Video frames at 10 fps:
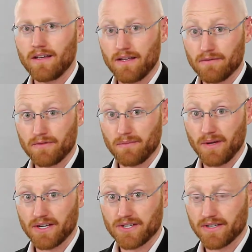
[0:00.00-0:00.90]

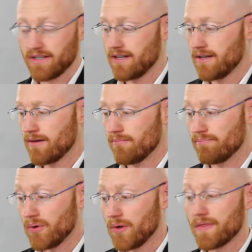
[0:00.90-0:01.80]
Inflammation,
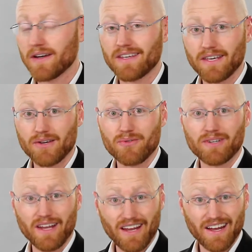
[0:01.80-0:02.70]
both
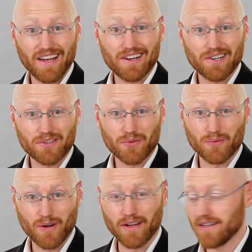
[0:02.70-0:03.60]
acute and
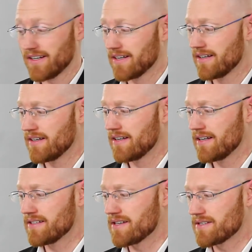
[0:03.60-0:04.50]
chronic,
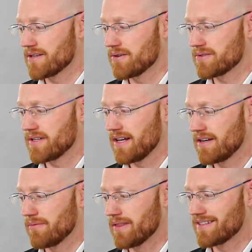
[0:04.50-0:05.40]
is
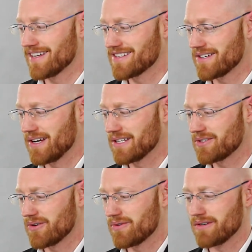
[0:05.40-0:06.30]
associated with
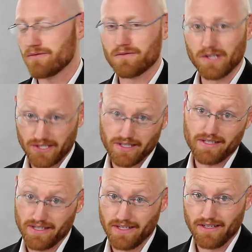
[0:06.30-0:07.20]
testosterone
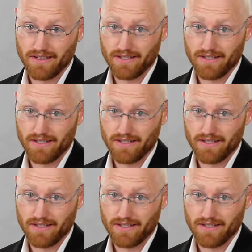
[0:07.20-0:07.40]
deficiency.